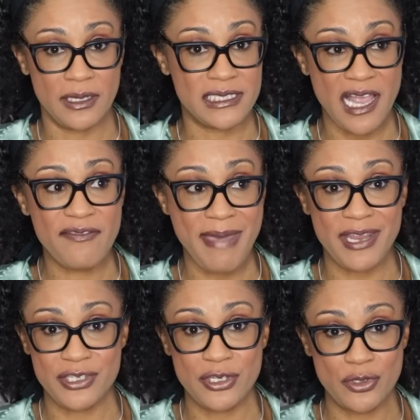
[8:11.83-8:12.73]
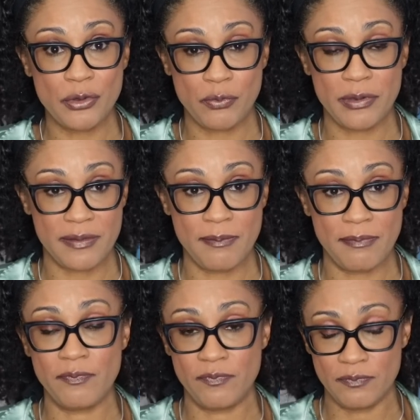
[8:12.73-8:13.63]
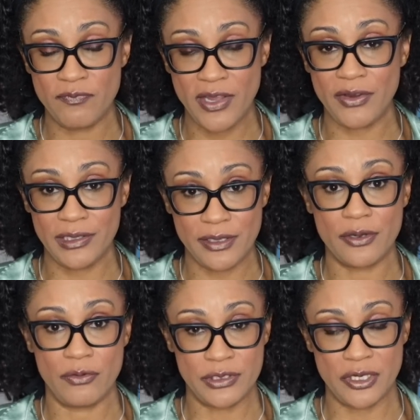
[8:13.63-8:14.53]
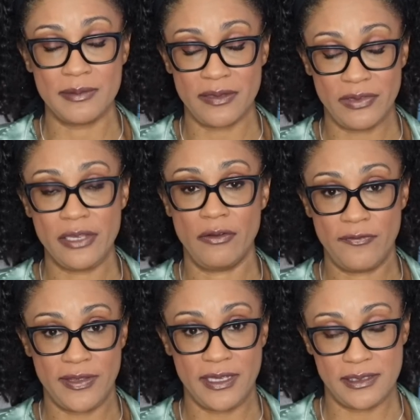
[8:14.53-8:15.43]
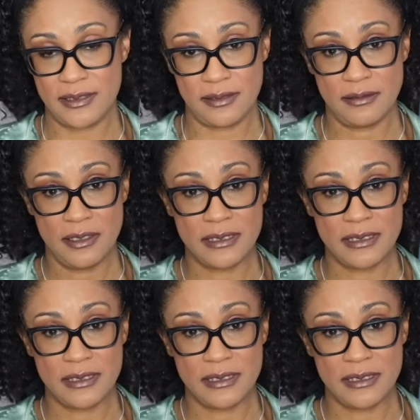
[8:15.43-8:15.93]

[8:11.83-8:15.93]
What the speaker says: Because I've managed to do it with very little in terms of legal fees.